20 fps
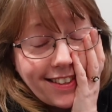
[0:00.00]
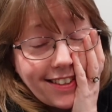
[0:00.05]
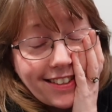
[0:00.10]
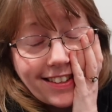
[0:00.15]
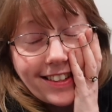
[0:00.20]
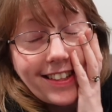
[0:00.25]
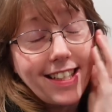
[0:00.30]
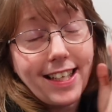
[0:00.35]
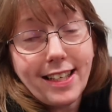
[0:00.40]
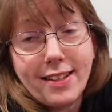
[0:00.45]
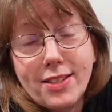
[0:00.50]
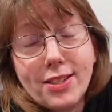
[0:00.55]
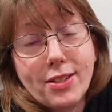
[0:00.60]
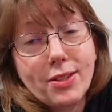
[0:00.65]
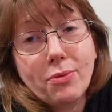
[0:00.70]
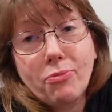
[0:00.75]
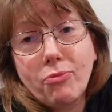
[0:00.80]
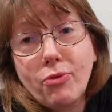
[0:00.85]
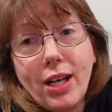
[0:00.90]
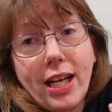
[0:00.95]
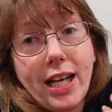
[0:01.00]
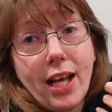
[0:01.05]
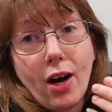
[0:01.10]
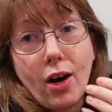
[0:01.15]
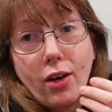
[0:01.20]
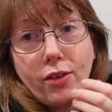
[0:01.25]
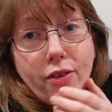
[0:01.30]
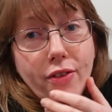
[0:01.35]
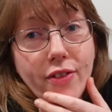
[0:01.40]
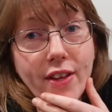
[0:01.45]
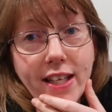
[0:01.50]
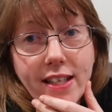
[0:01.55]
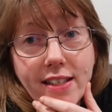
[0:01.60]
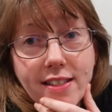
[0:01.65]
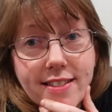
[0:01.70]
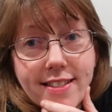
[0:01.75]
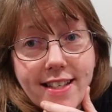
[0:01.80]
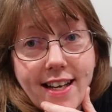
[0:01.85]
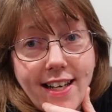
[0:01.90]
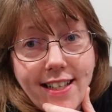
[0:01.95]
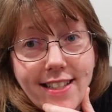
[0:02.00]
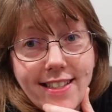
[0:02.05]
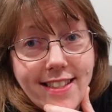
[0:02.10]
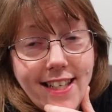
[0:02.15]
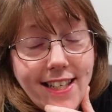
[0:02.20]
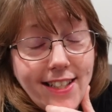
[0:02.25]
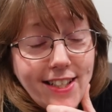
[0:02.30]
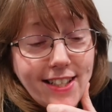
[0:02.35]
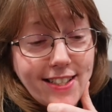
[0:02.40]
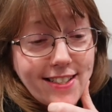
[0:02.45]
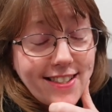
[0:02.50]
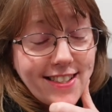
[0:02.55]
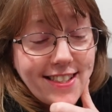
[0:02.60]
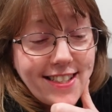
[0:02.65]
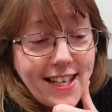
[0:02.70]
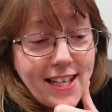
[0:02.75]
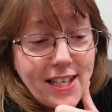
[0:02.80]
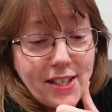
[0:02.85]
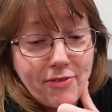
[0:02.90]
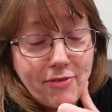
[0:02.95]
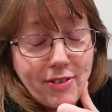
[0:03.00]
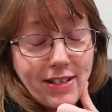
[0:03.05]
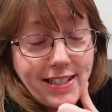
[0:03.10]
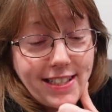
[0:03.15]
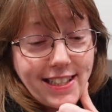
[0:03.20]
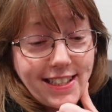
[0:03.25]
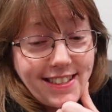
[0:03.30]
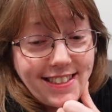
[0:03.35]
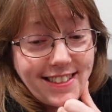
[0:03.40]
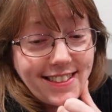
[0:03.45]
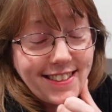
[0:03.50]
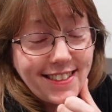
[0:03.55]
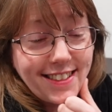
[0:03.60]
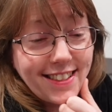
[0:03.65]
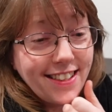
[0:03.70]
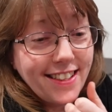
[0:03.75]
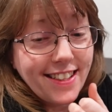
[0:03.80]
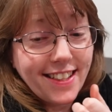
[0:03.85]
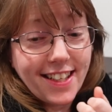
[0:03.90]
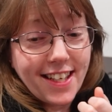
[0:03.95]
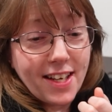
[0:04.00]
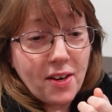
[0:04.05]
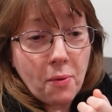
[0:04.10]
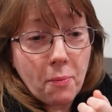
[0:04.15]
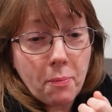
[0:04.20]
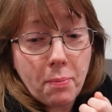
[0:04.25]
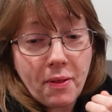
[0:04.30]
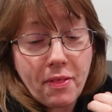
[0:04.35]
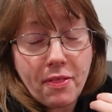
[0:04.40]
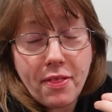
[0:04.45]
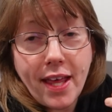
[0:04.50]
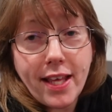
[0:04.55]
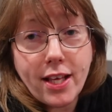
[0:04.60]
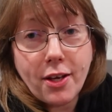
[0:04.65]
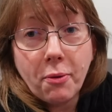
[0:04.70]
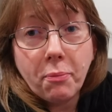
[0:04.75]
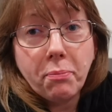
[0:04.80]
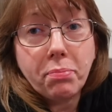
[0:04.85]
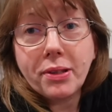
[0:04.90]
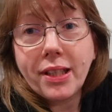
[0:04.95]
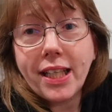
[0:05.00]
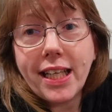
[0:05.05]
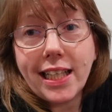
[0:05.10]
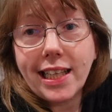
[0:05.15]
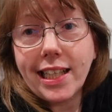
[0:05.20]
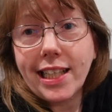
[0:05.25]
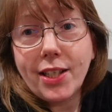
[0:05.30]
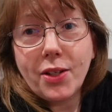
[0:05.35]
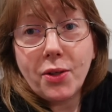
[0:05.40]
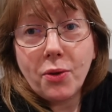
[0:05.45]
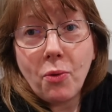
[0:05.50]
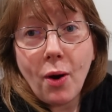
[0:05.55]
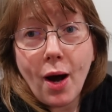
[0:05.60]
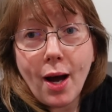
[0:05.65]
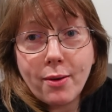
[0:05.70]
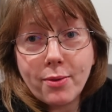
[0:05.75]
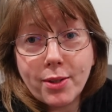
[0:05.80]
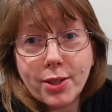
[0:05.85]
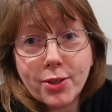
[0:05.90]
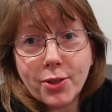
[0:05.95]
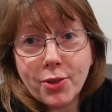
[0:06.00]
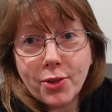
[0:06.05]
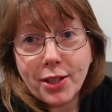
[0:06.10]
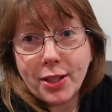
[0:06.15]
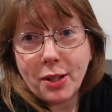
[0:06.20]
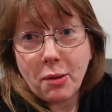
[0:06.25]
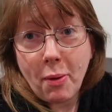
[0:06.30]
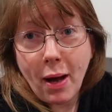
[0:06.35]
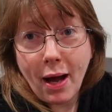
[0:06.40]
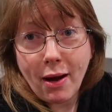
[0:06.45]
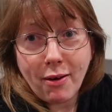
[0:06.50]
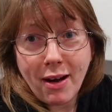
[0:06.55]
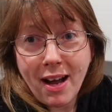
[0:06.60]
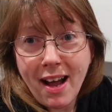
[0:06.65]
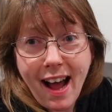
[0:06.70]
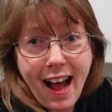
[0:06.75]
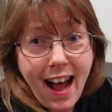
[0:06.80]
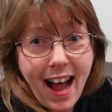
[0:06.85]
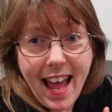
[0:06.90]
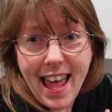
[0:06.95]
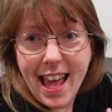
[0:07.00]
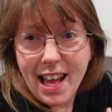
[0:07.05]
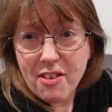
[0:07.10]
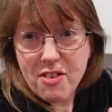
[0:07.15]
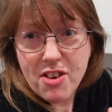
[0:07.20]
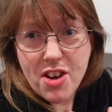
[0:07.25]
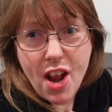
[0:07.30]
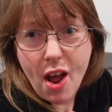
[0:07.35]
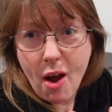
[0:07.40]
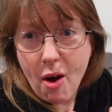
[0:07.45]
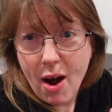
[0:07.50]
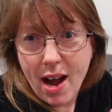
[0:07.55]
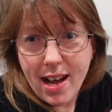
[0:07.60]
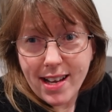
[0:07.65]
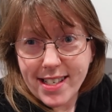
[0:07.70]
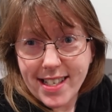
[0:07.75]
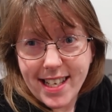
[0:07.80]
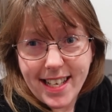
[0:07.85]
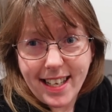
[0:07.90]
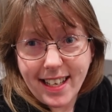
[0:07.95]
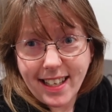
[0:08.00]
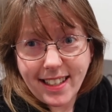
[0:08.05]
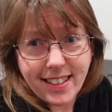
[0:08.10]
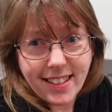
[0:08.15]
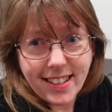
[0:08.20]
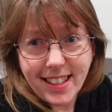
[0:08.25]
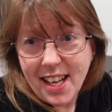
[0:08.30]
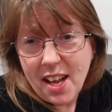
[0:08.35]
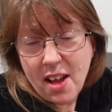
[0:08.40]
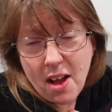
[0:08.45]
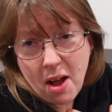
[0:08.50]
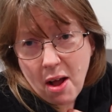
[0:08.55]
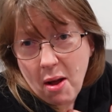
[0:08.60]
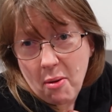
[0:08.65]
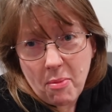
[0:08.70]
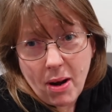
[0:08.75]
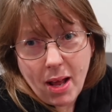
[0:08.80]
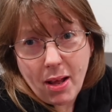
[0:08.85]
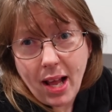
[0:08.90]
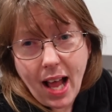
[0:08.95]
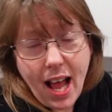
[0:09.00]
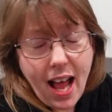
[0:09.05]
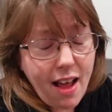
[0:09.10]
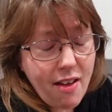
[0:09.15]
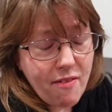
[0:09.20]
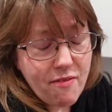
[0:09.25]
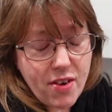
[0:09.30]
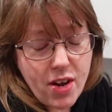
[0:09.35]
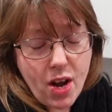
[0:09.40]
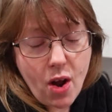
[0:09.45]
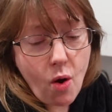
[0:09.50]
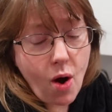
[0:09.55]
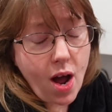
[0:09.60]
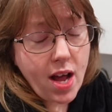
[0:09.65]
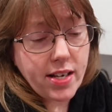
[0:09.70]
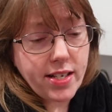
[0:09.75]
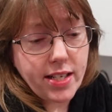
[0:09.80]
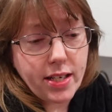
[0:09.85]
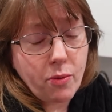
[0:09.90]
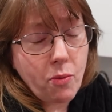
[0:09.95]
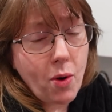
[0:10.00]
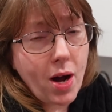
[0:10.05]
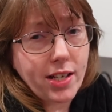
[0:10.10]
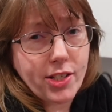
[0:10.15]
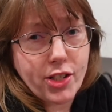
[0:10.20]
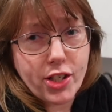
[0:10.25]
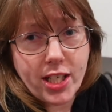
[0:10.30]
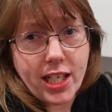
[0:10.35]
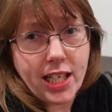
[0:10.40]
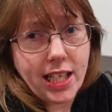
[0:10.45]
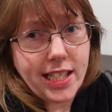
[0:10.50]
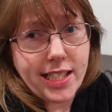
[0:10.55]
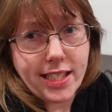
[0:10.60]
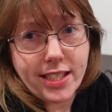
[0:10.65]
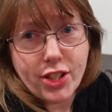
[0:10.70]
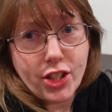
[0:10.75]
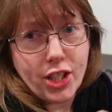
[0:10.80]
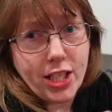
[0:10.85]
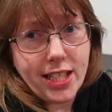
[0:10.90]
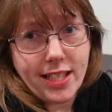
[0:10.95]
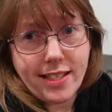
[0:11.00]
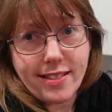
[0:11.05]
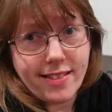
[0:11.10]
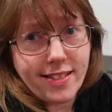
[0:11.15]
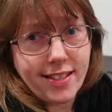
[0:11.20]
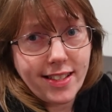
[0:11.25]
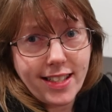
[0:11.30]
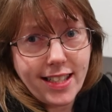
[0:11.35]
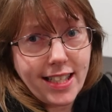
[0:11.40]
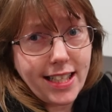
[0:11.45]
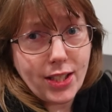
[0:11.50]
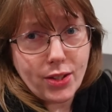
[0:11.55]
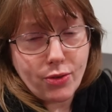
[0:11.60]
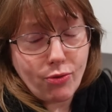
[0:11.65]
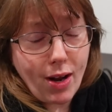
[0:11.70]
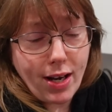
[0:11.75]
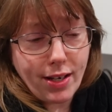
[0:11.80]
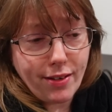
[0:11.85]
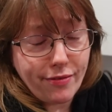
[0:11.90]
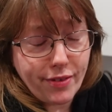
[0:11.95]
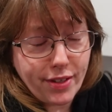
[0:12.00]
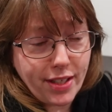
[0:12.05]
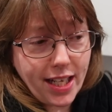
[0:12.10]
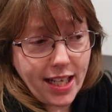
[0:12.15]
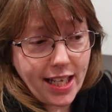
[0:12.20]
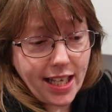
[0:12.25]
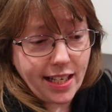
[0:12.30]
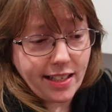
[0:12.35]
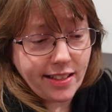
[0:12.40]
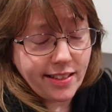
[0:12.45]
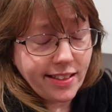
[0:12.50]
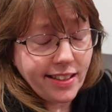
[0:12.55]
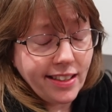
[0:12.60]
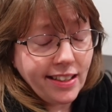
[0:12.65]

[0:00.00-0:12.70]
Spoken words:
there's some really odd things that I said yesterday in readings, but they completely knew what I was talking about. I had no idea. I'm like, I have no idea why cheese is relevant here.